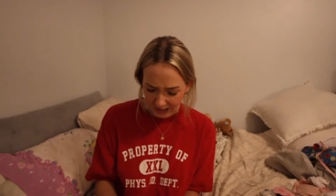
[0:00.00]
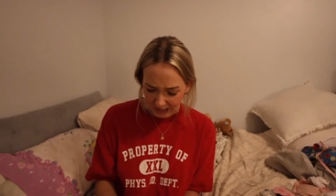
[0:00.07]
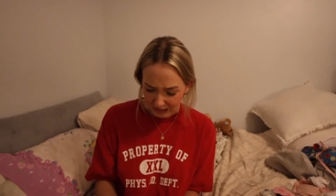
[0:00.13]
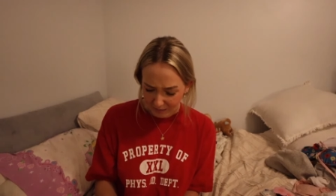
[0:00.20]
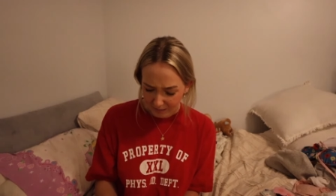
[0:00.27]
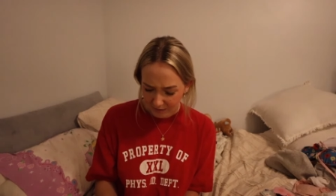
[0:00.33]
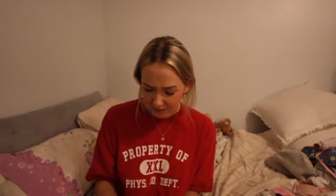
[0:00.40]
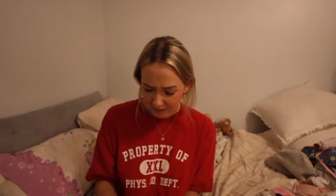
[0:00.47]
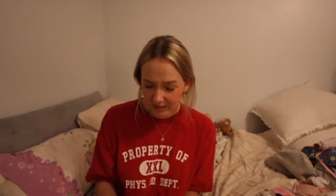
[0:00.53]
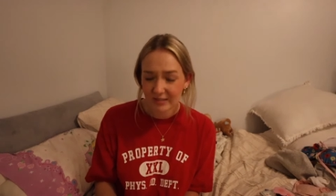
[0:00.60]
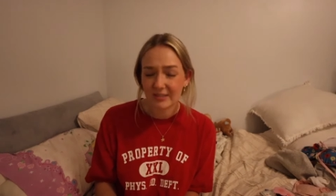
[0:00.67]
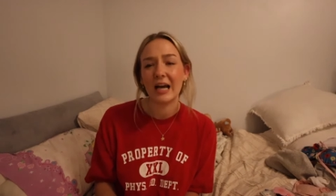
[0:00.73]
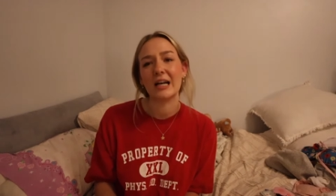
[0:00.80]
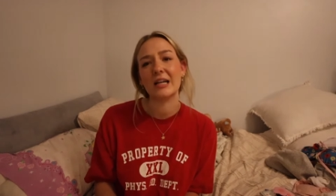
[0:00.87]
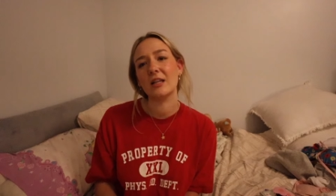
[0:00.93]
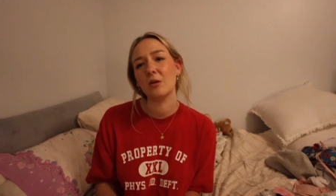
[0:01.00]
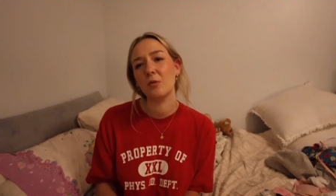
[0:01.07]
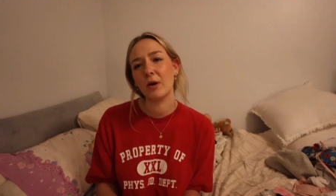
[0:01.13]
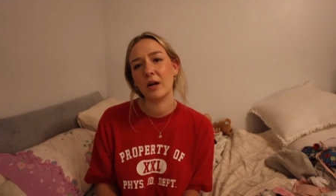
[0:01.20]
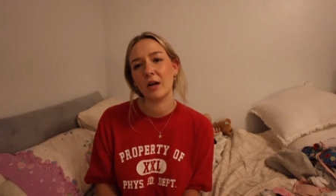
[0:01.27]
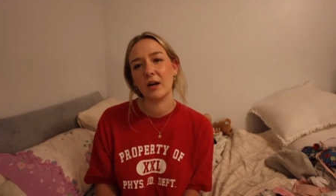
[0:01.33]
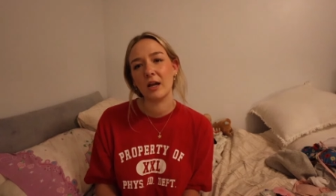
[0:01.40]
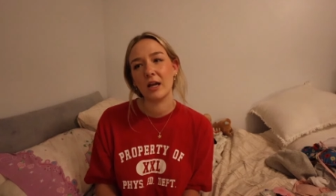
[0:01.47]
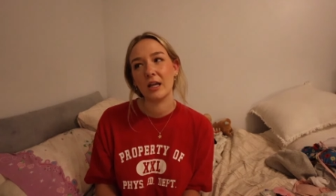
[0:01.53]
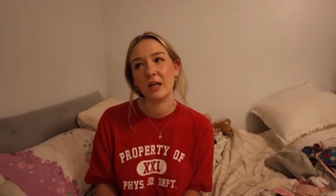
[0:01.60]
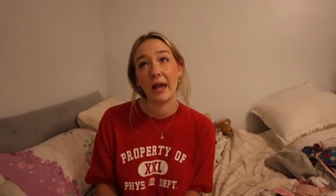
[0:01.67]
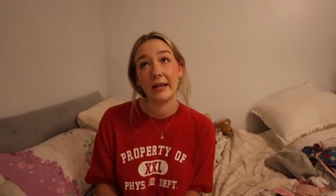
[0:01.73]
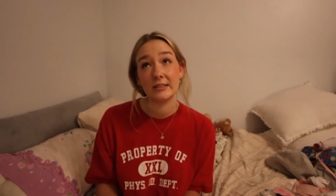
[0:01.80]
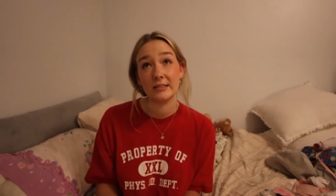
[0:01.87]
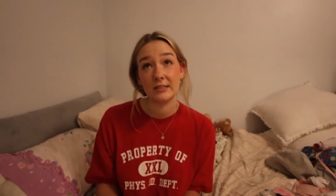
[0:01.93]
up exactly where it
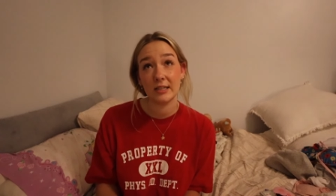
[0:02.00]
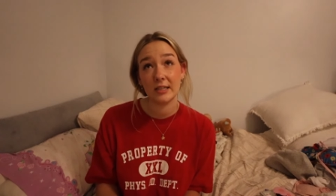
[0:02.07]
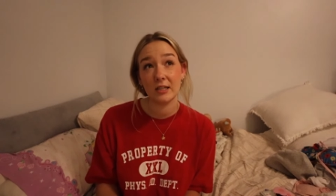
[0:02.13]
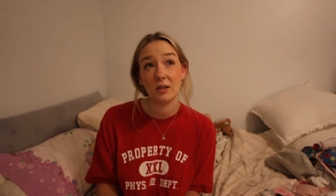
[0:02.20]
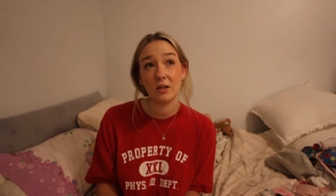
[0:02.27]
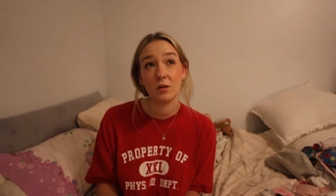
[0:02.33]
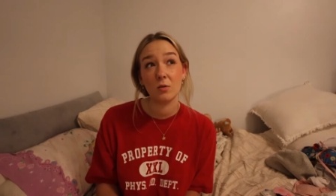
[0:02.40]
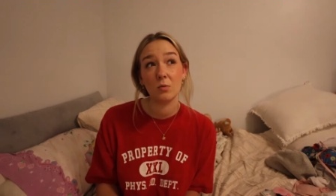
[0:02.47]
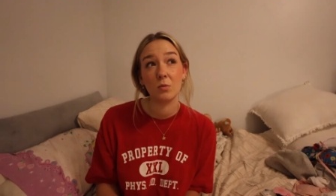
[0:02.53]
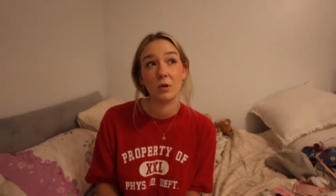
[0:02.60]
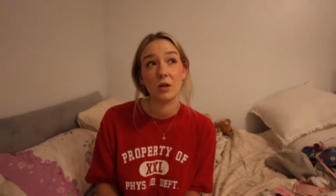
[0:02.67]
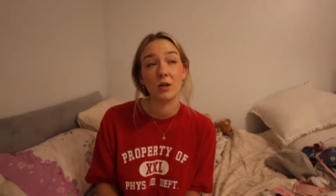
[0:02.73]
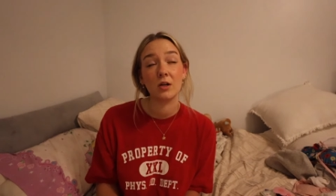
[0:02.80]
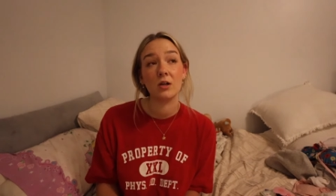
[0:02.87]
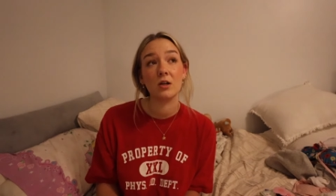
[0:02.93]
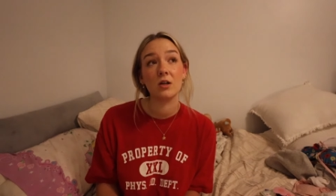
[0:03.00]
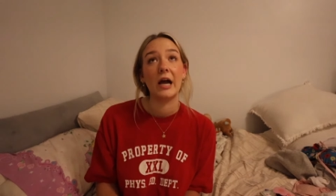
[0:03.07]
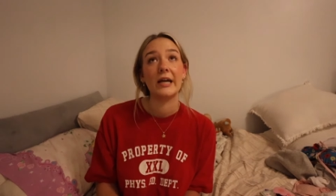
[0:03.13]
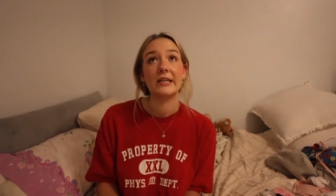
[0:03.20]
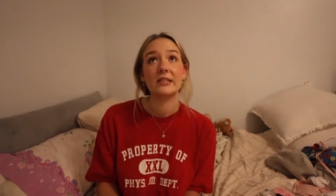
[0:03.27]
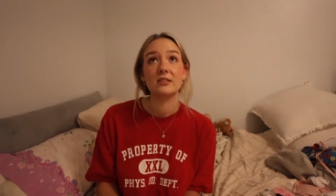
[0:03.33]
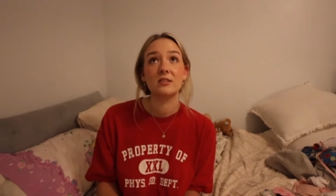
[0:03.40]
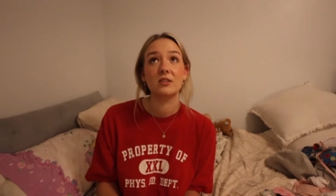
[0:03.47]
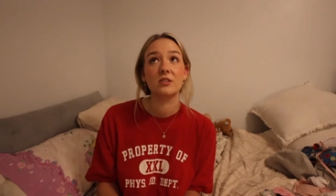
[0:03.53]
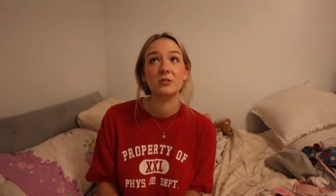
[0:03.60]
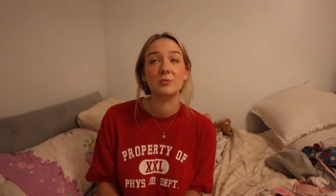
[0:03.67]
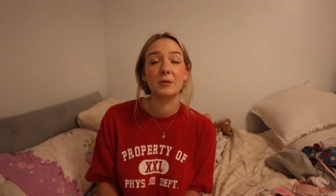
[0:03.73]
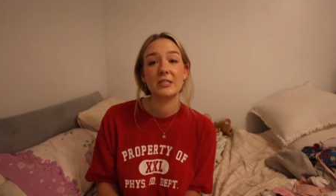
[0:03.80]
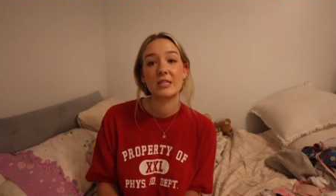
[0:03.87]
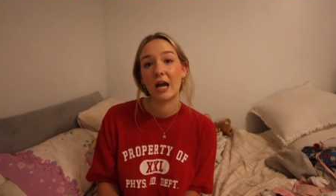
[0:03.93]
ended, where I guess there's
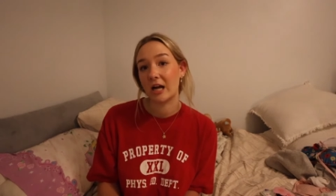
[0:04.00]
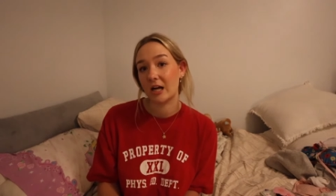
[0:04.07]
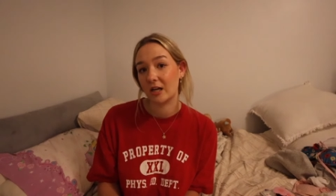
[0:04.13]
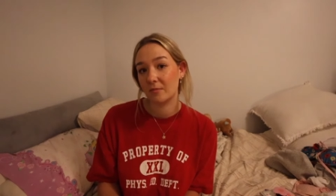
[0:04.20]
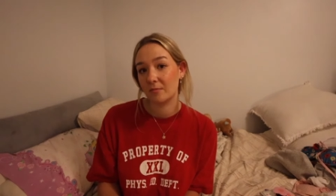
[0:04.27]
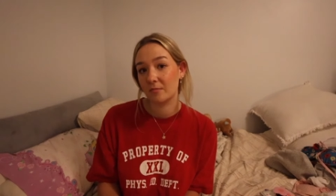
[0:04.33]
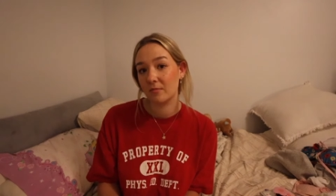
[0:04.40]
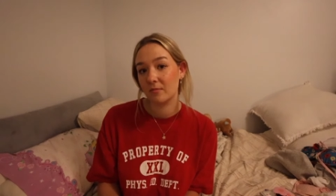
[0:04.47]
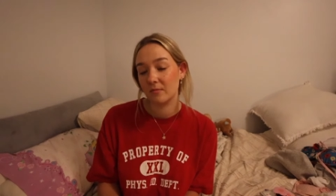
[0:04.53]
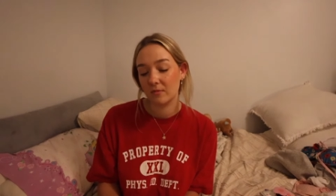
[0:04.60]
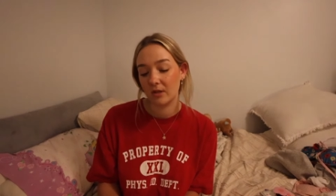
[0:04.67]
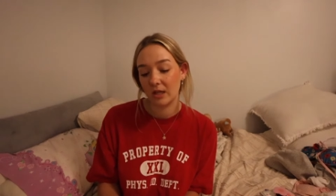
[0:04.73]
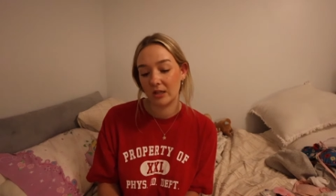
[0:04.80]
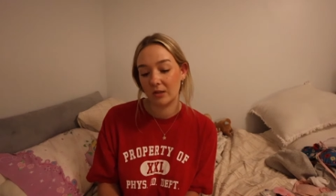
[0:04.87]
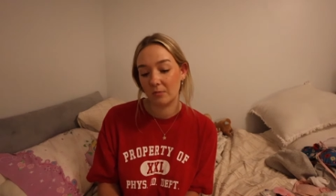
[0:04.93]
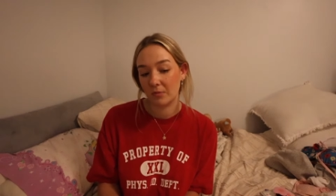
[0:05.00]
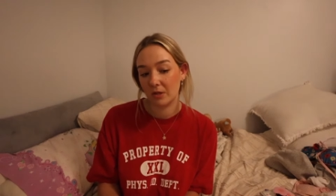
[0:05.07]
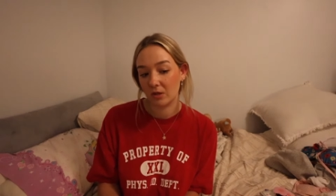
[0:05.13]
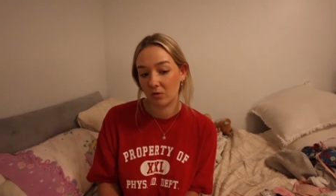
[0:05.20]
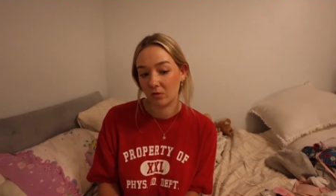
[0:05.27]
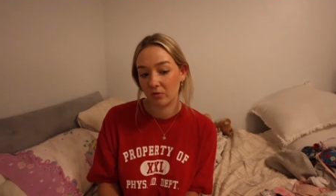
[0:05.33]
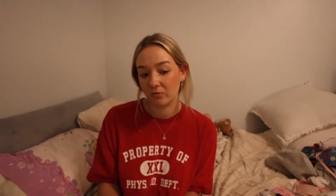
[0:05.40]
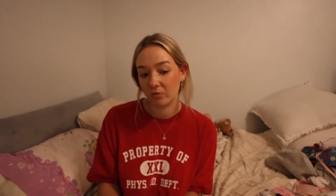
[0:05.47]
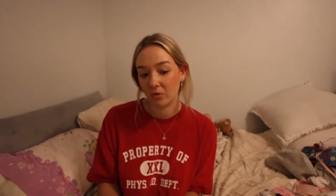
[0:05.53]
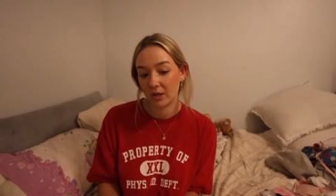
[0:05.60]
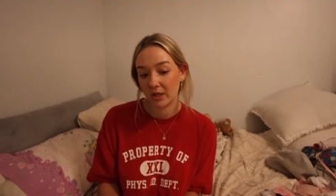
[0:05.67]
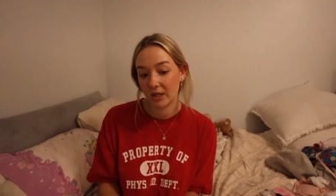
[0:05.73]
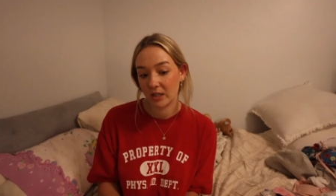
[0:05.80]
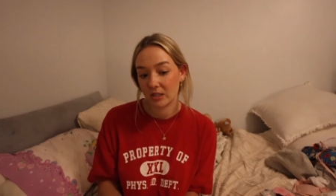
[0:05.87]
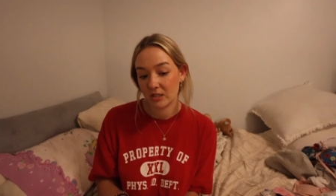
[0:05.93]
been time in the middle for
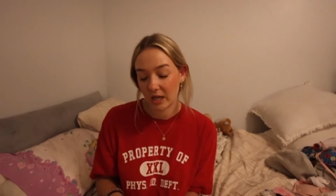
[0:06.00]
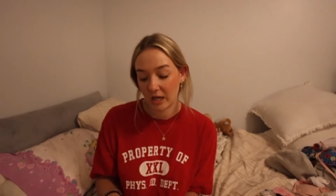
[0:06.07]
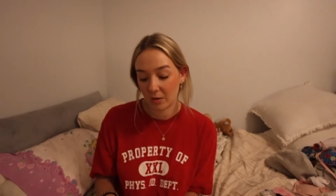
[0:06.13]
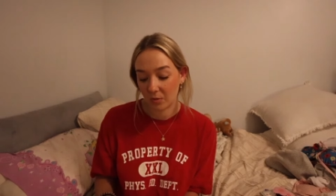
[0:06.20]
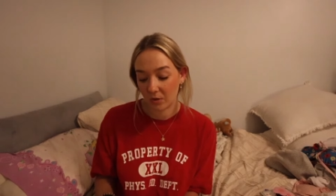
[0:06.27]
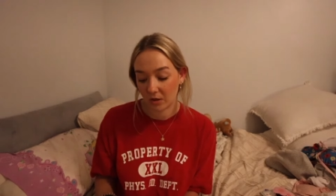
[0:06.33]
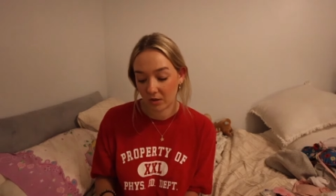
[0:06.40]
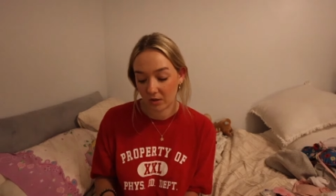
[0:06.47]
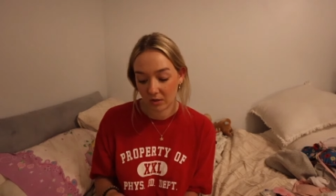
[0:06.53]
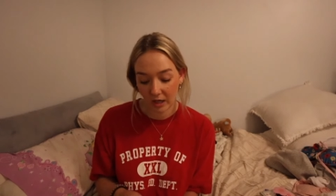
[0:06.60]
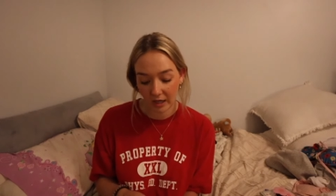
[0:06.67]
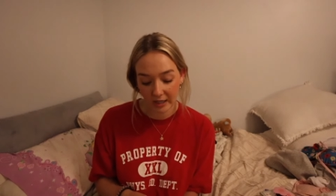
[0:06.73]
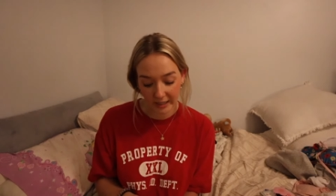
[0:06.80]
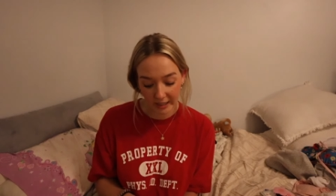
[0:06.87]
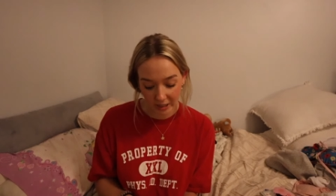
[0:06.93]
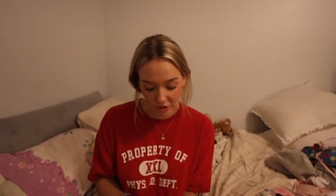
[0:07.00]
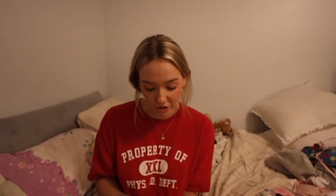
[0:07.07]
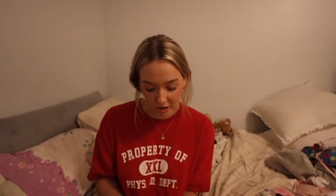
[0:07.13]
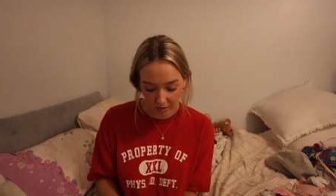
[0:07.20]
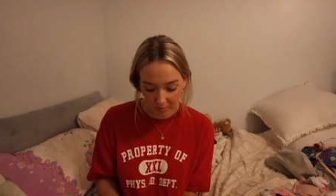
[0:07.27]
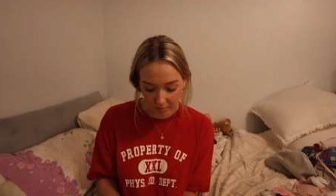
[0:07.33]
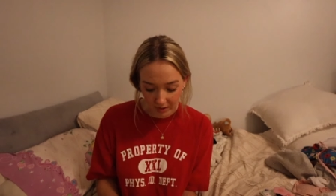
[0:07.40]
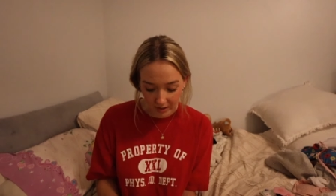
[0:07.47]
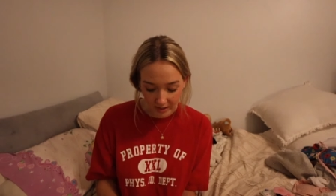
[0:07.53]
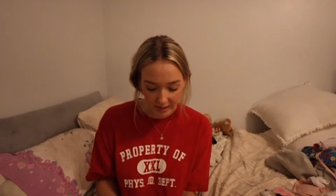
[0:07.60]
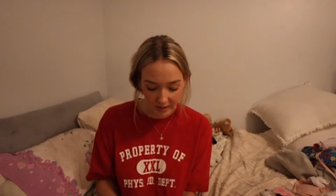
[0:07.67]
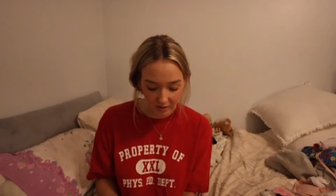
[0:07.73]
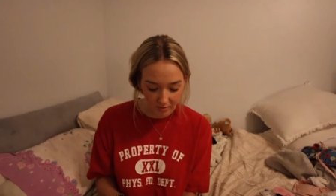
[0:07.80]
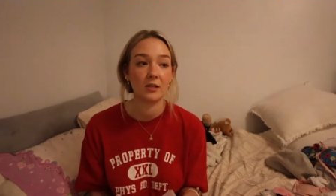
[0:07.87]
it and we're kind of catching up right now.